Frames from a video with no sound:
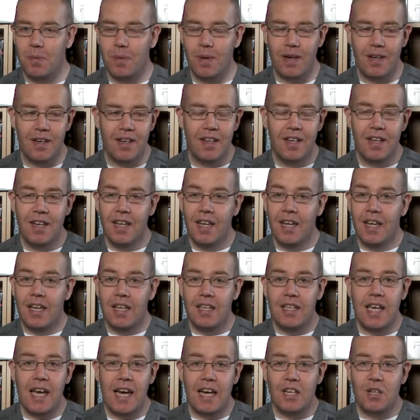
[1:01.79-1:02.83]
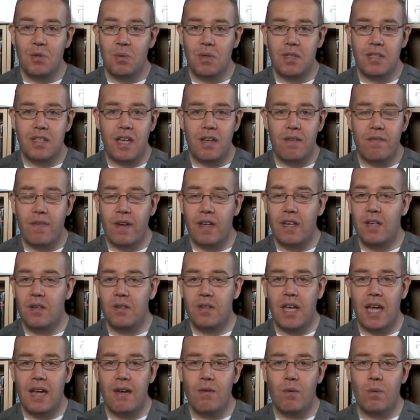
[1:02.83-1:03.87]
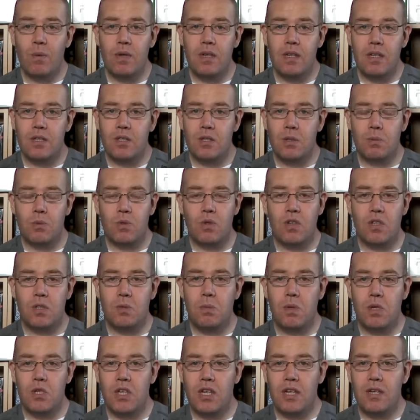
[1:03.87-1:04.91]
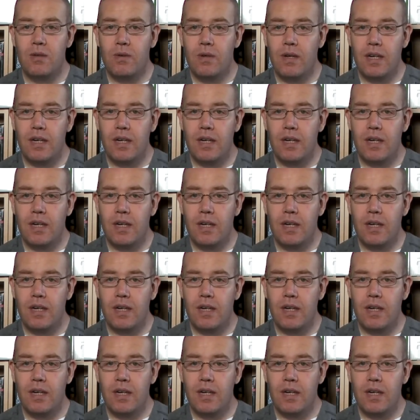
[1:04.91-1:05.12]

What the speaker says: But yeah, I just want to say thank you to everyone that subscribed to my channel,